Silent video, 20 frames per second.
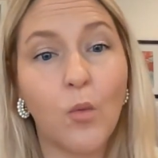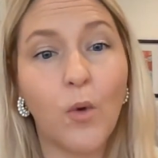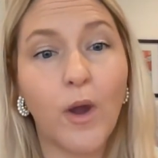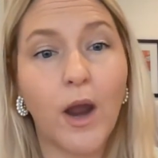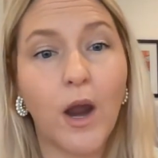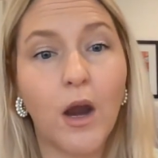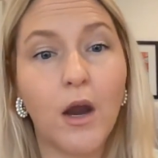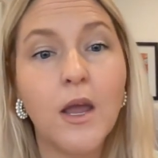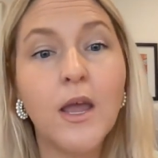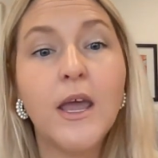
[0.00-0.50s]

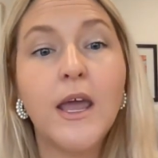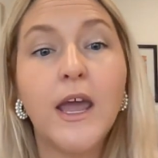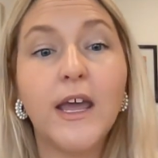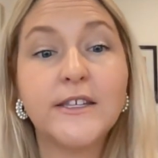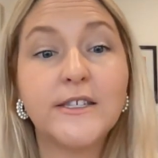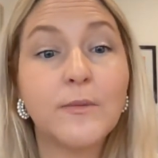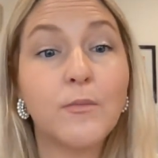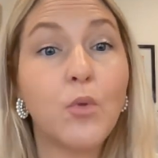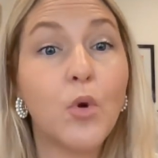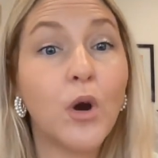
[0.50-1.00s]
where
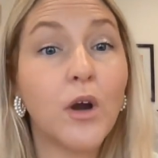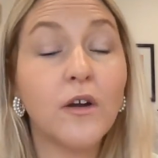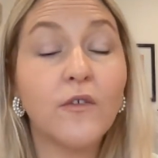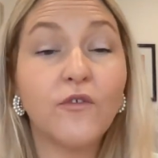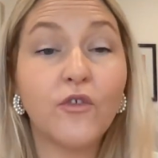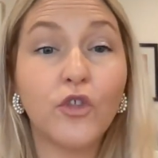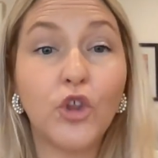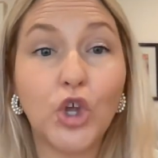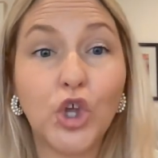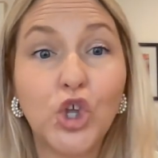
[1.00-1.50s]
it's important
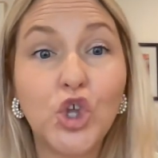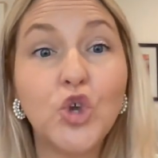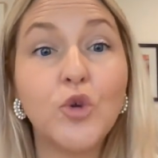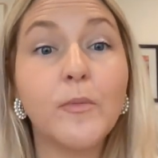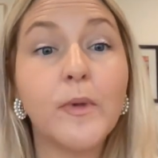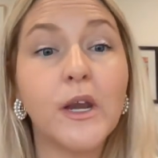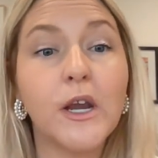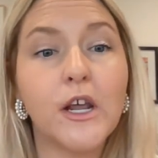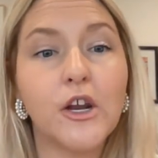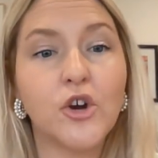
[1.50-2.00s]
for the
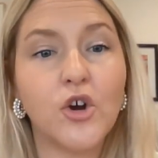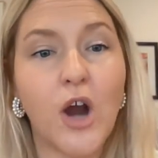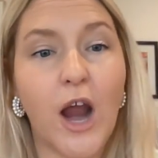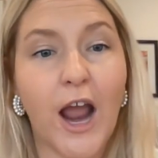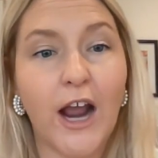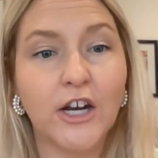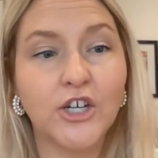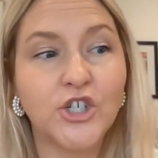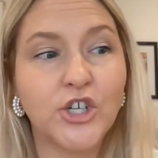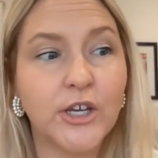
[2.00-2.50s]
human
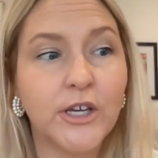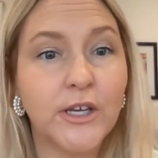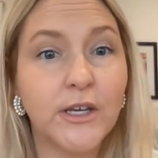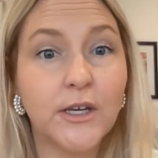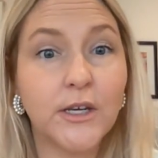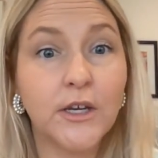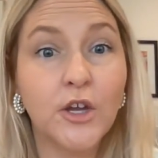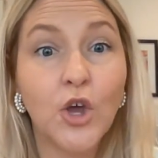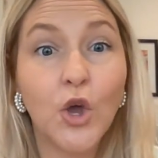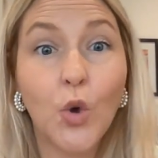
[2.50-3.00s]

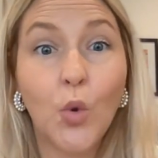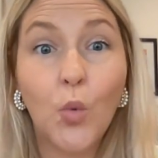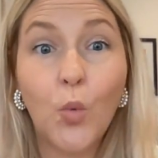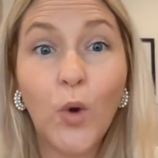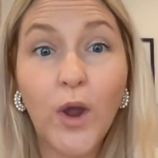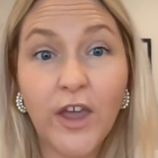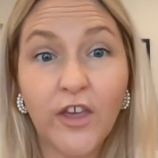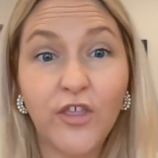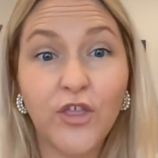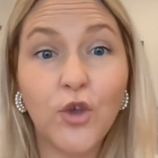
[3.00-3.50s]
interaction
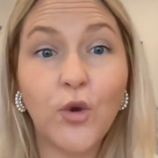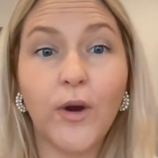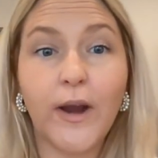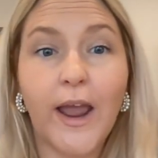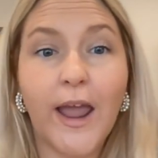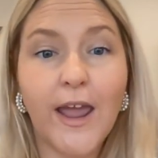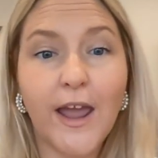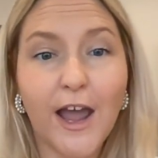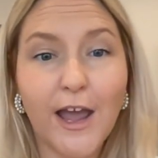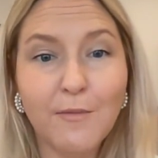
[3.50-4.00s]
with your
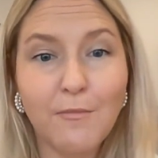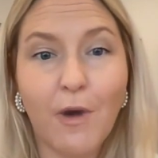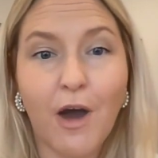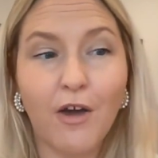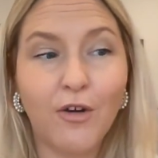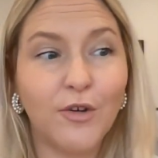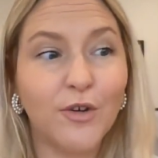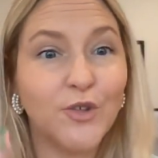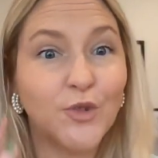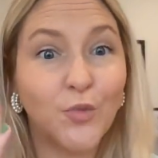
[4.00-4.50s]
AI
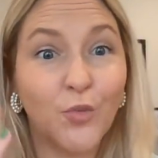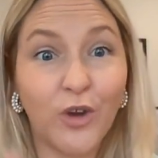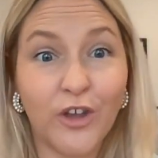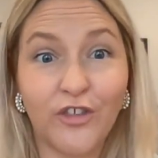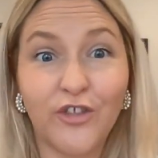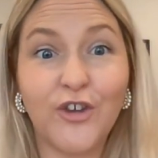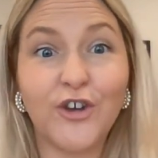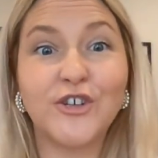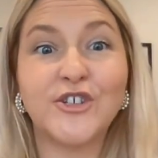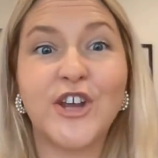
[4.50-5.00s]
models,
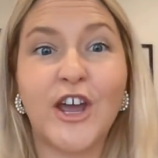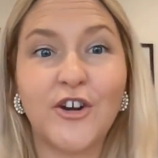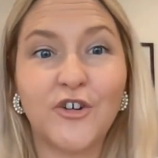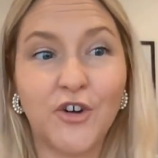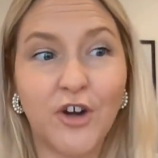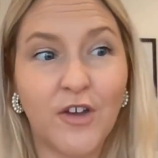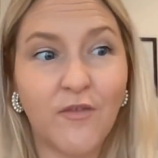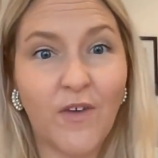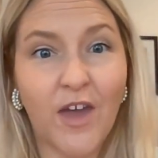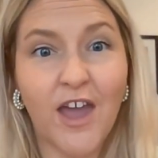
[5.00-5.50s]
with your
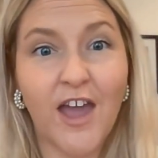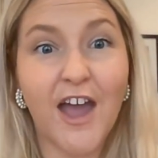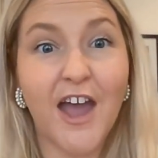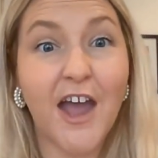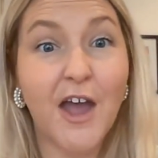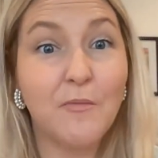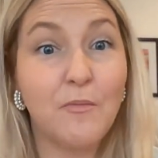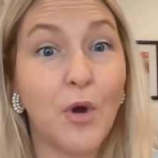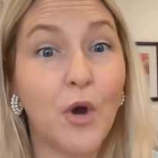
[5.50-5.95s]
generative AI,